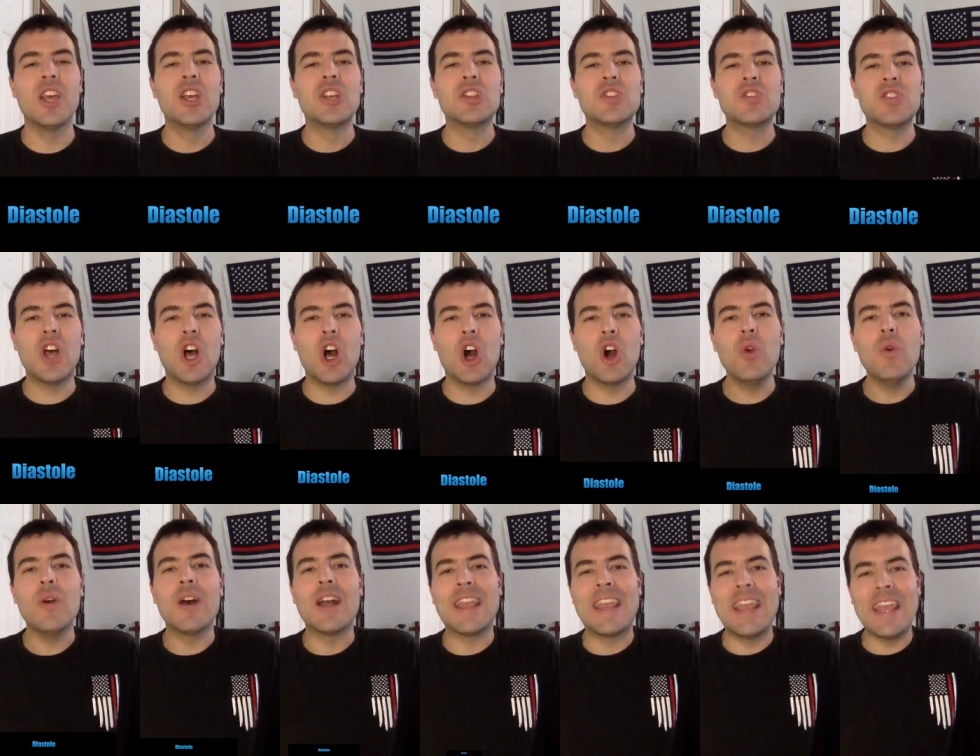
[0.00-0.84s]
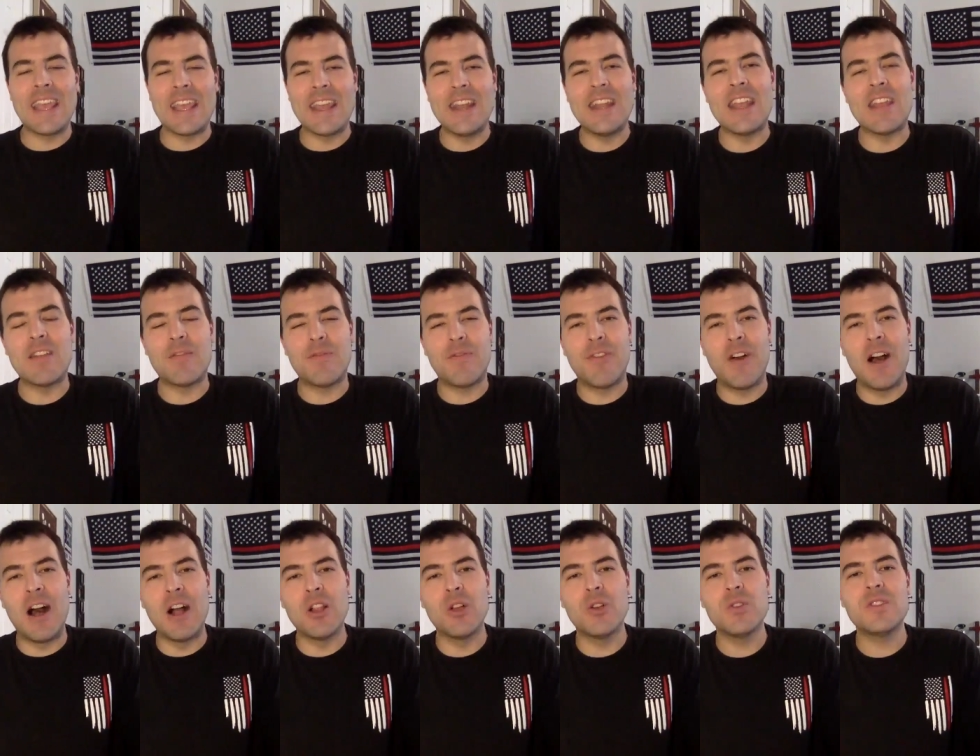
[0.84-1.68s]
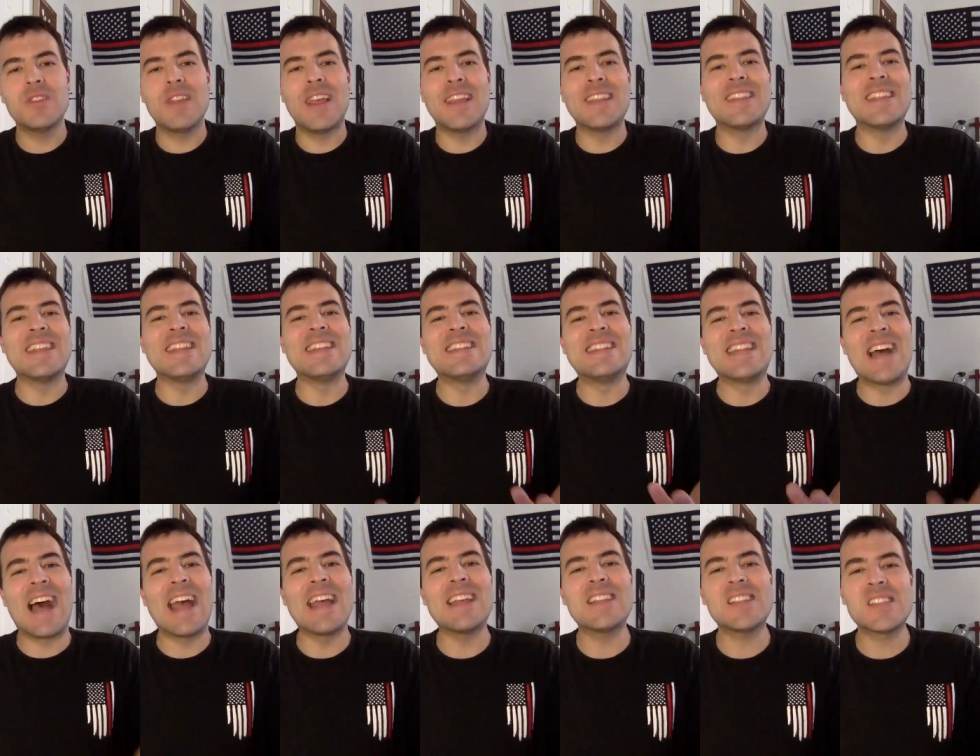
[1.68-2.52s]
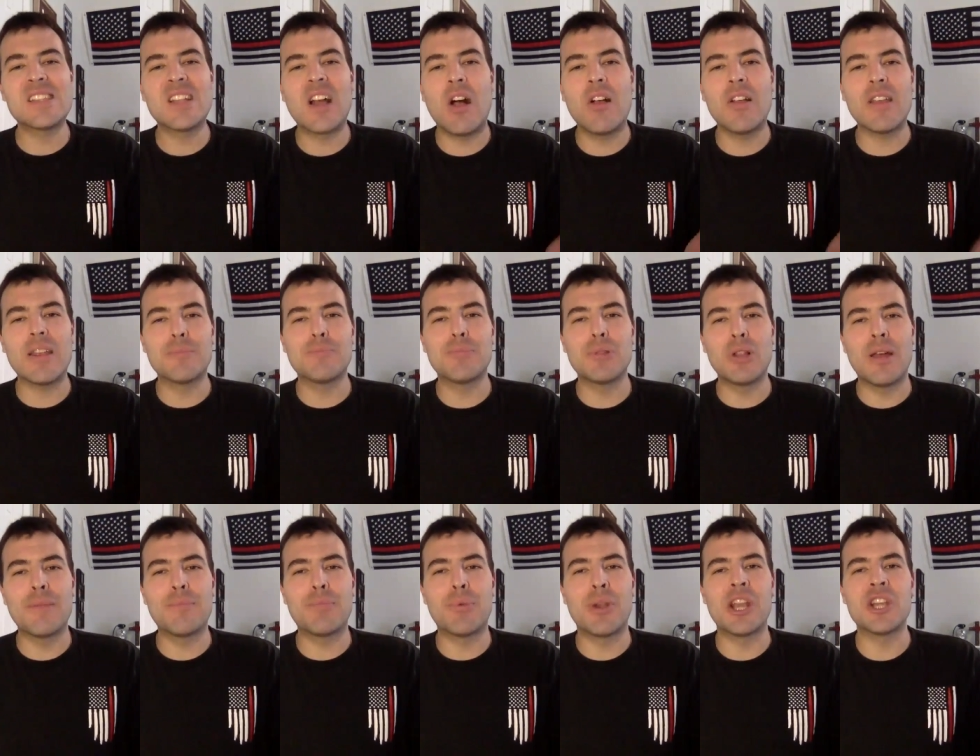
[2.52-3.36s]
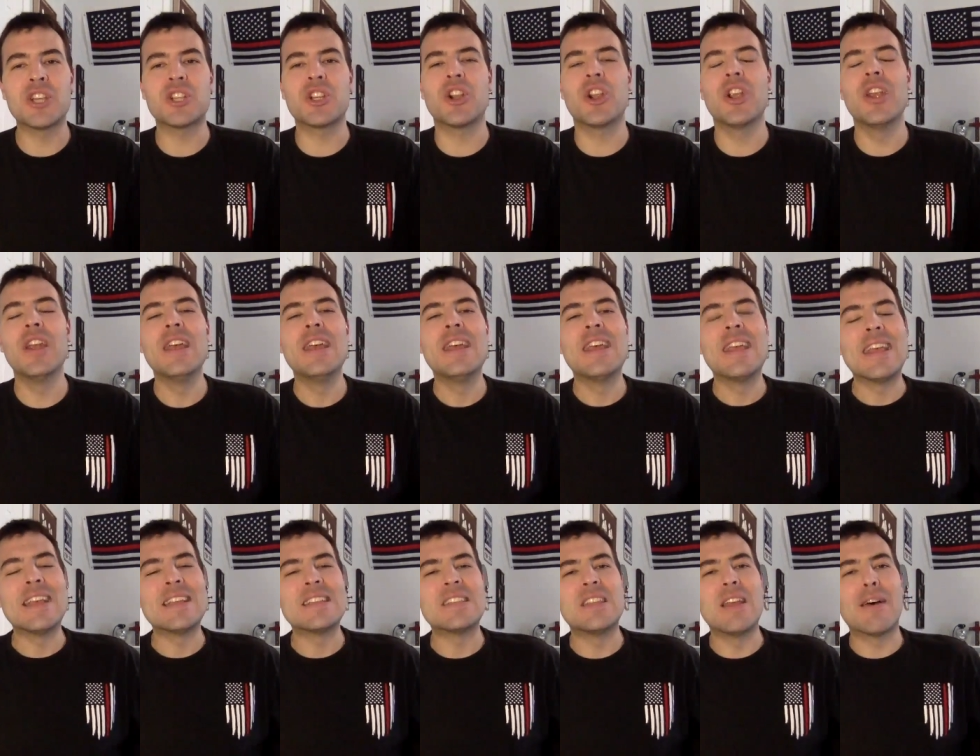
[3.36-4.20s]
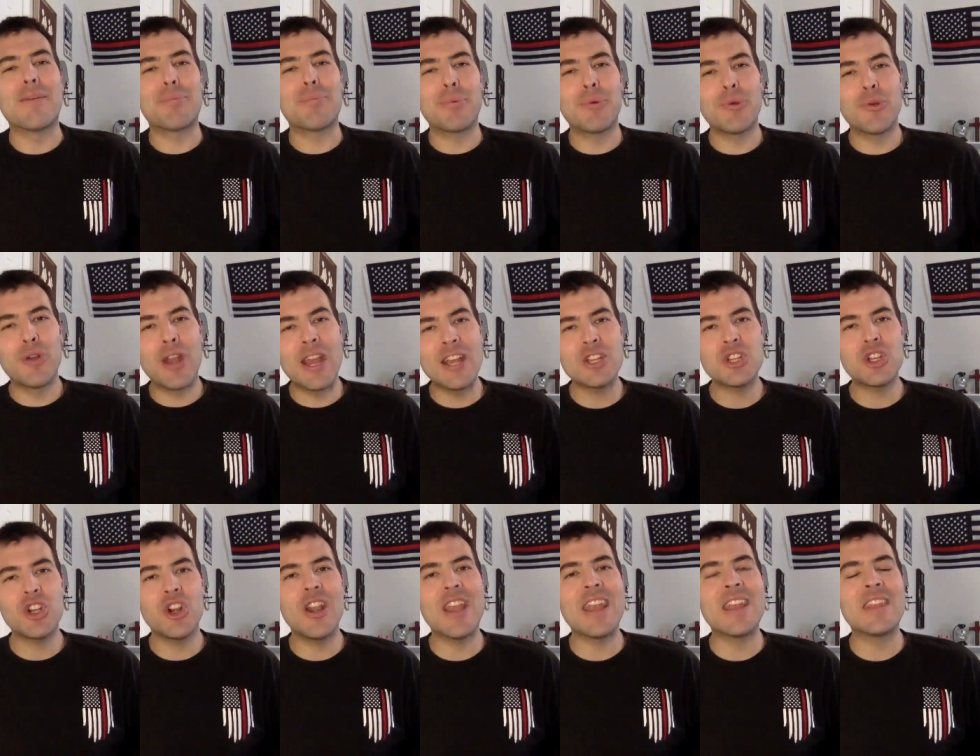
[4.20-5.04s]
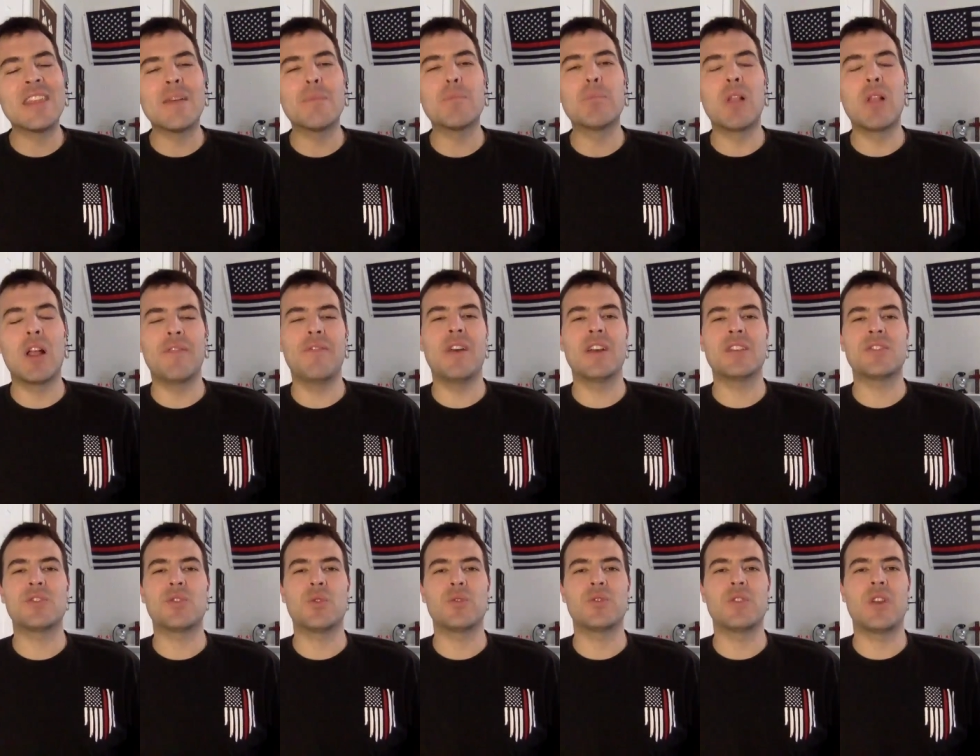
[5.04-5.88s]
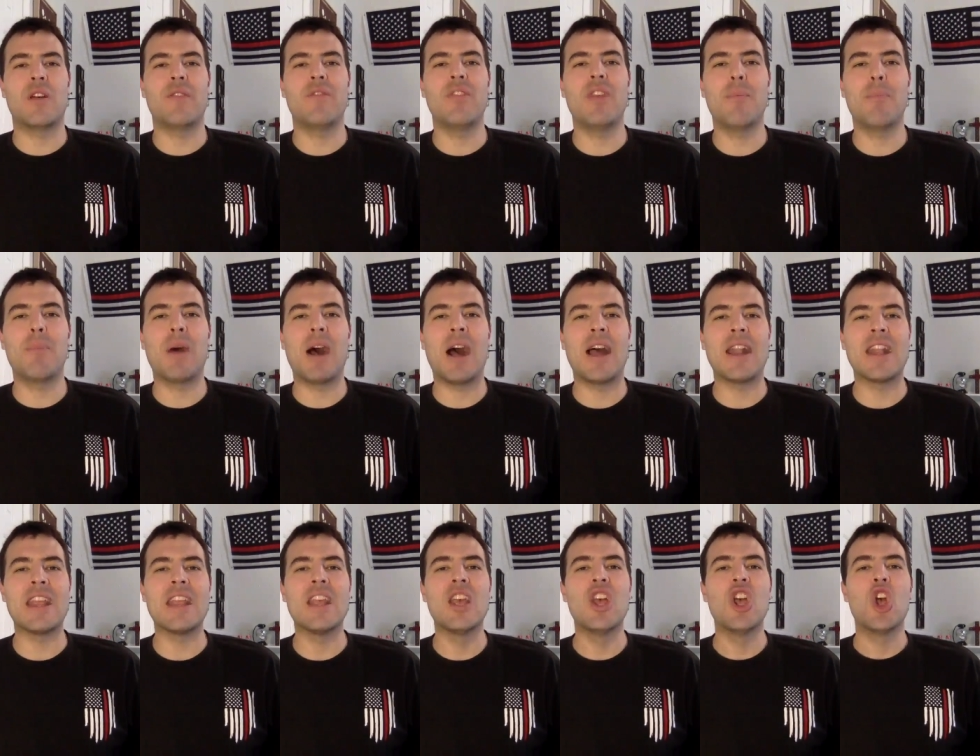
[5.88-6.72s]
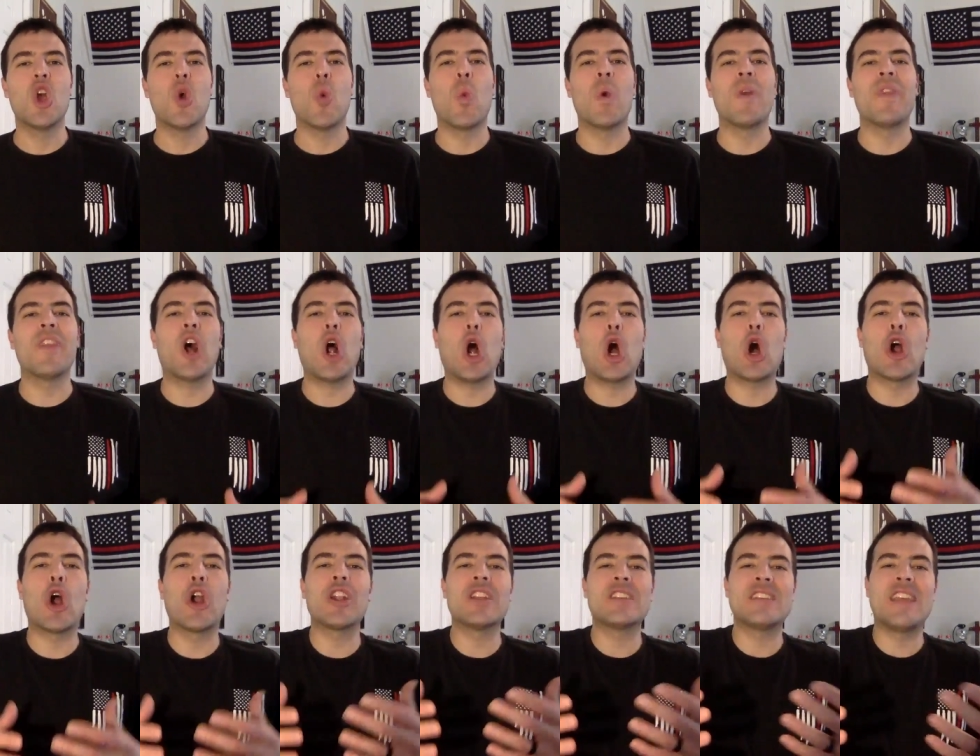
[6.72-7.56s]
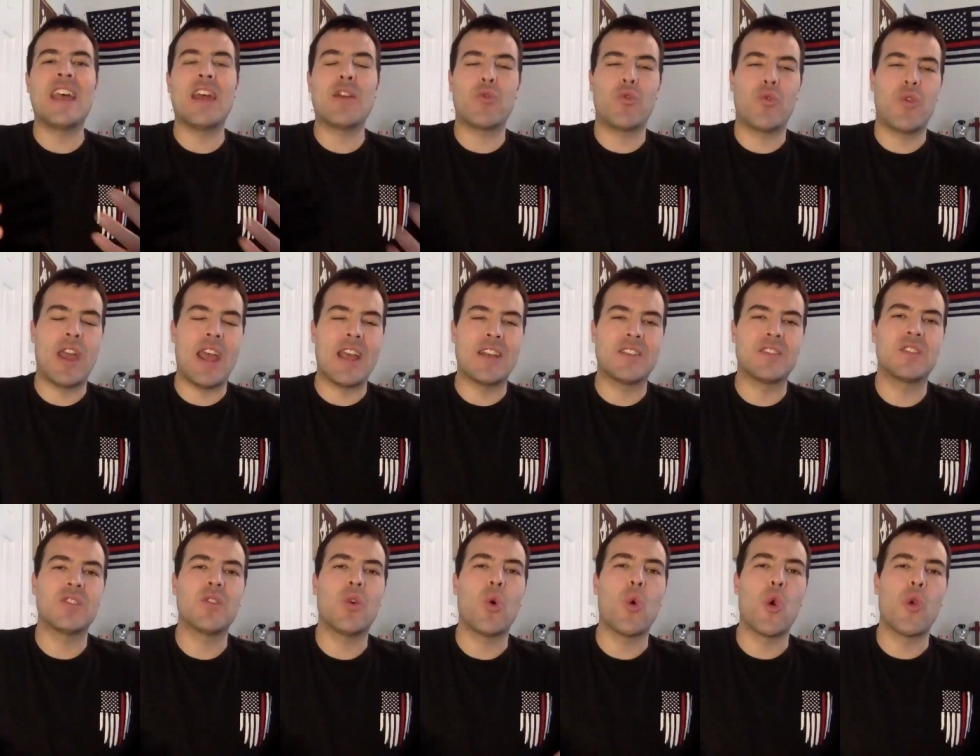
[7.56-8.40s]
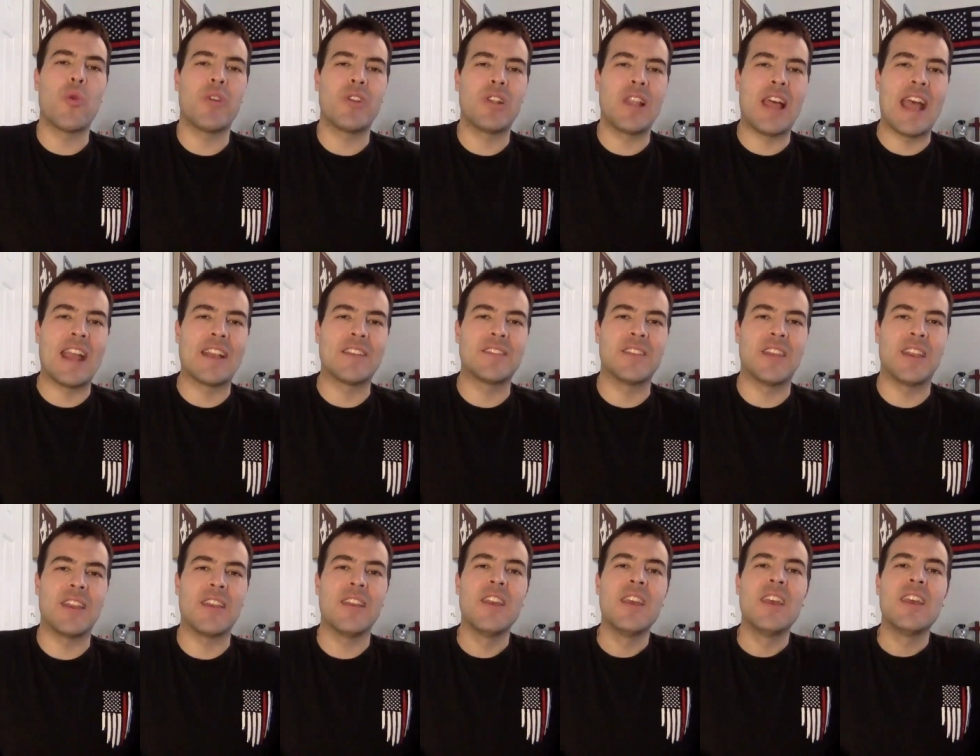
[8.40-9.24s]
So again, it follows that the diastolic blood pressure is the pressure in the blood vessels of the body when the heart is at rest or relaxing.